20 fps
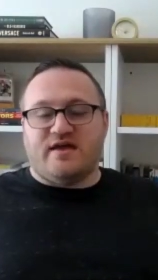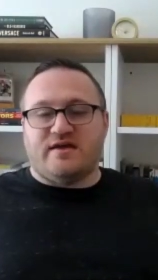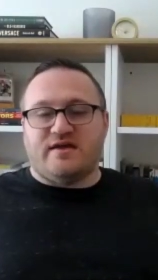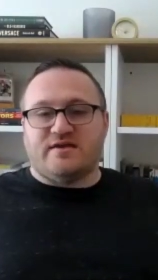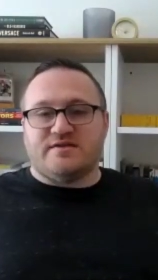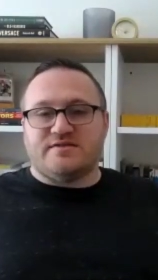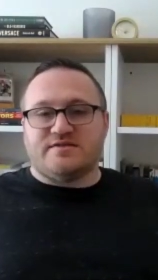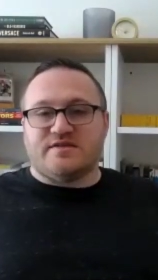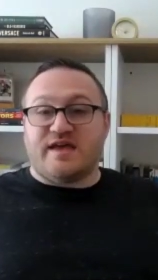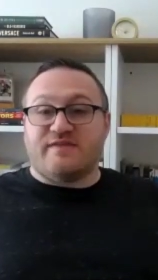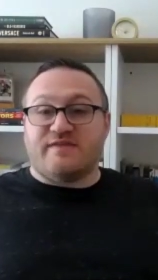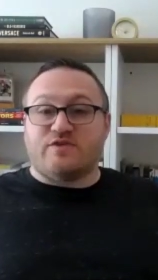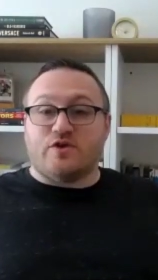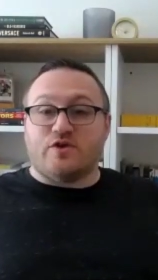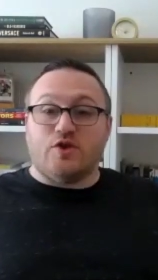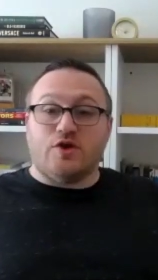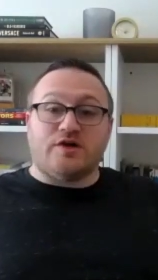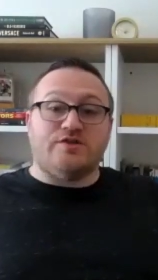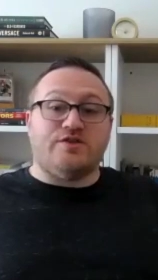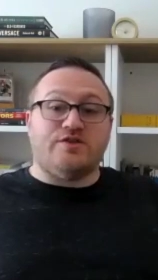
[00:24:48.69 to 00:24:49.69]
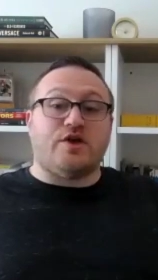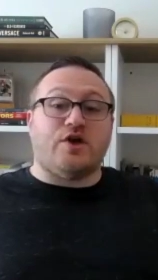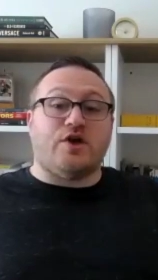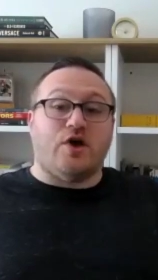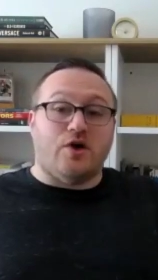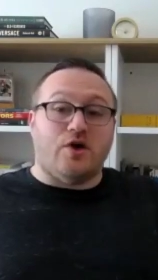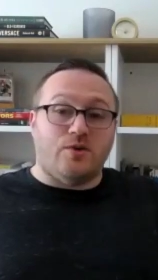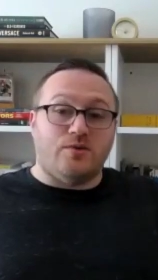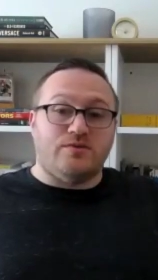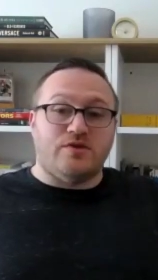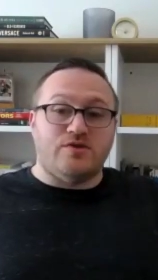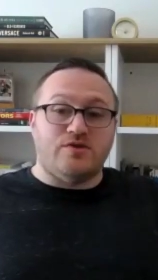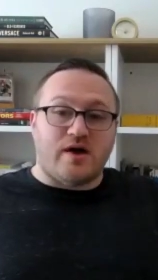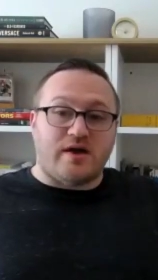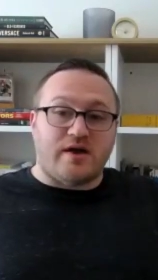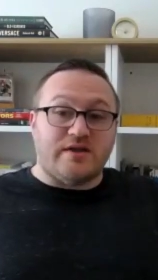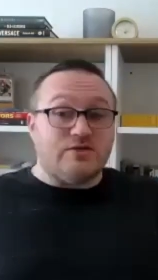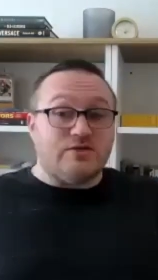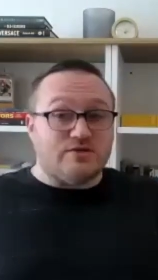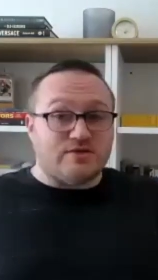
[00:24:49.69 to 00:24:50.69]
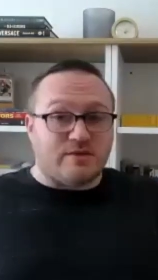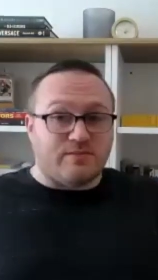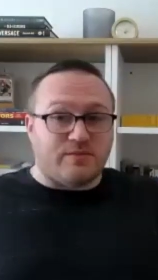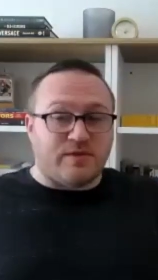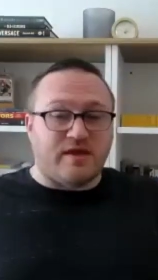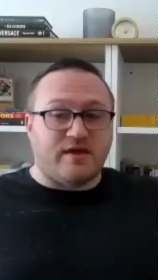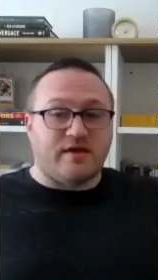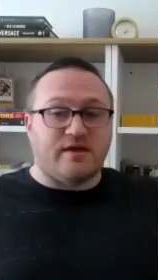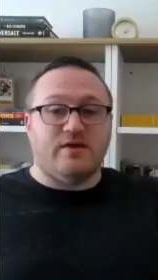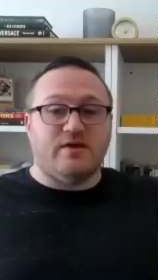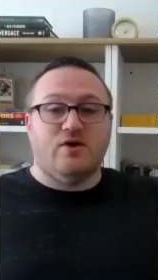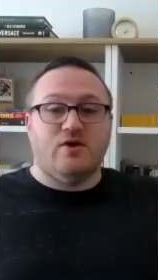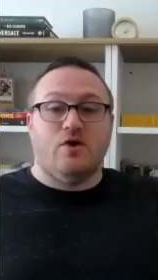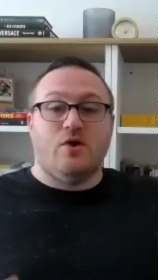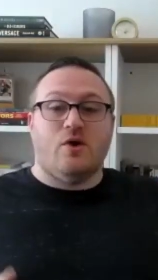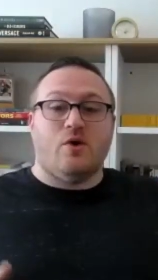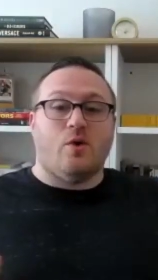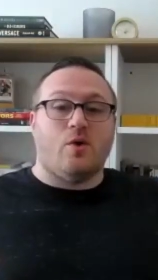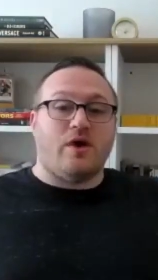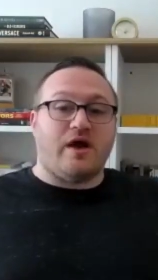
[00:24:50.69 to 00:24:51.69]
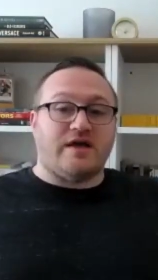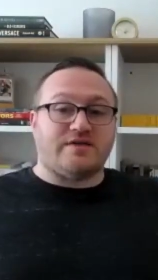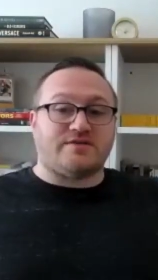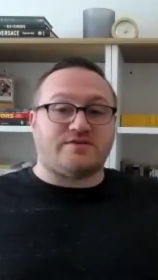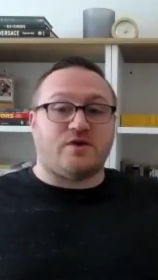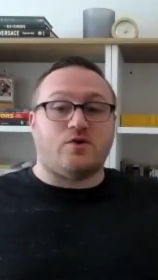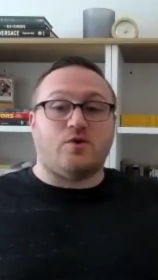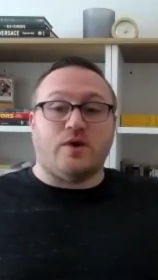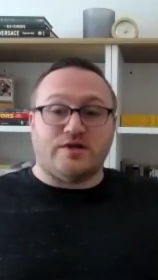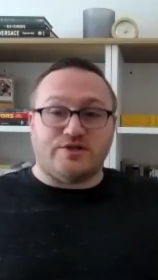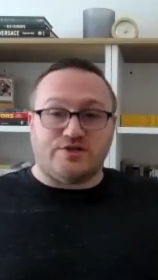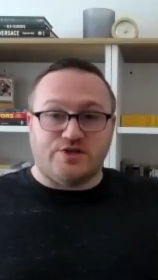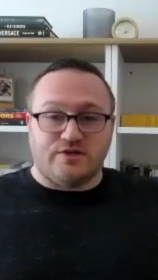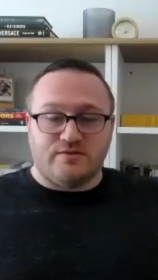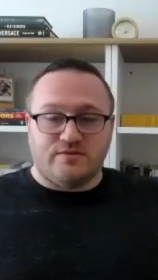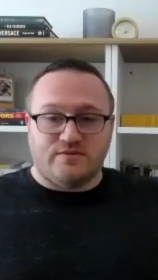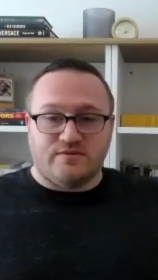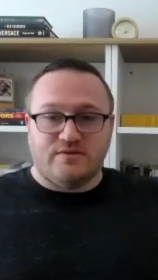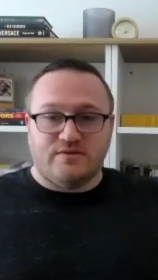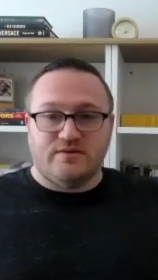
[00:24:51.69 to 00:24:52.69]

is they have to go look in the code to know how to do something or ask a question.